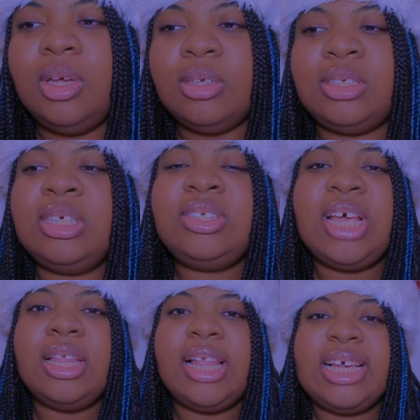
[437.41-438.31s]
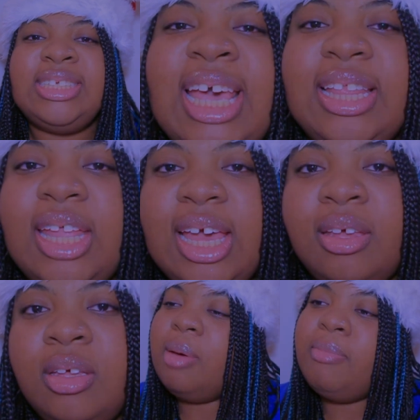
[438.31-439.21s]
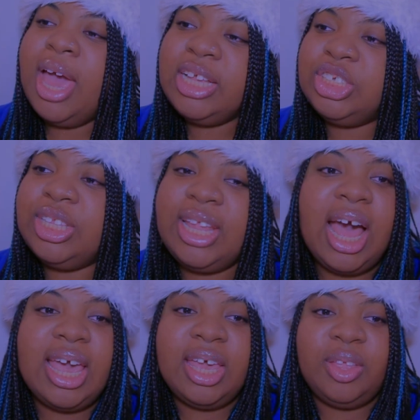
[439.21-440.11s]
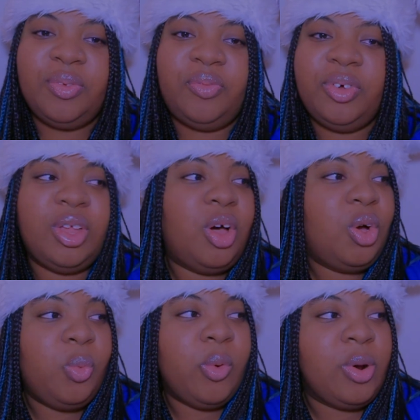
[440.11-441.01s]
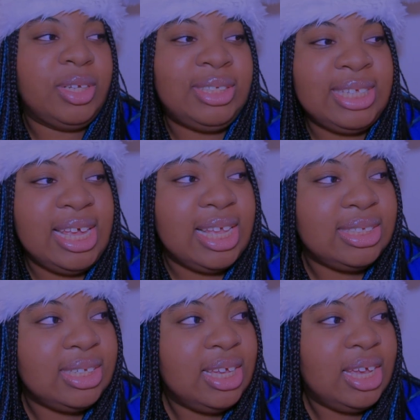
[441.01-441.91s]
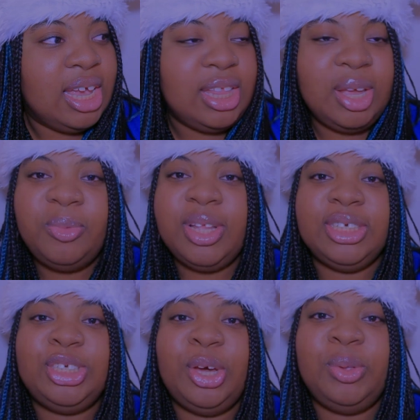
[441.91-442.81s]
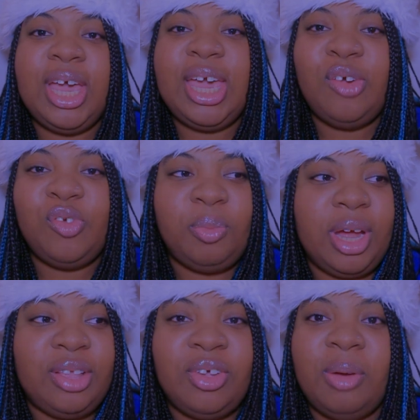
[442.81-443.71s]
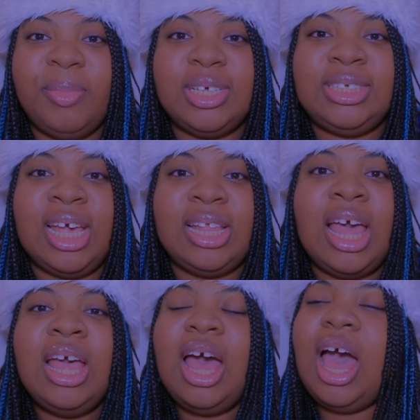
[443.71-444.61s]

Does this sound like Santa Day? Imagine dying for the whole world's sins, and then when it's your day, everybody talking about Santa.